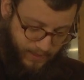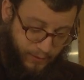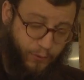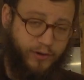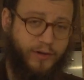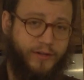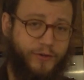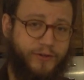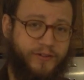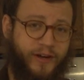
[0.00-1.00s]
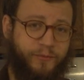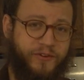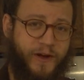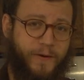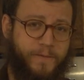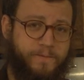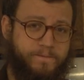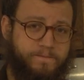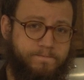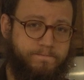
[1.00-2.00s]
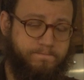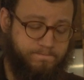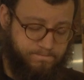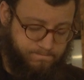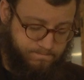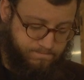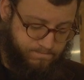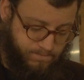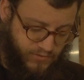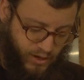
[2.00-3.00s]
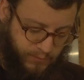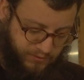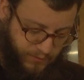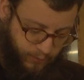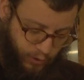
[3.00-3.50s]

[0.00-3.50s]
I'm waiting on the good times now. I miss Bob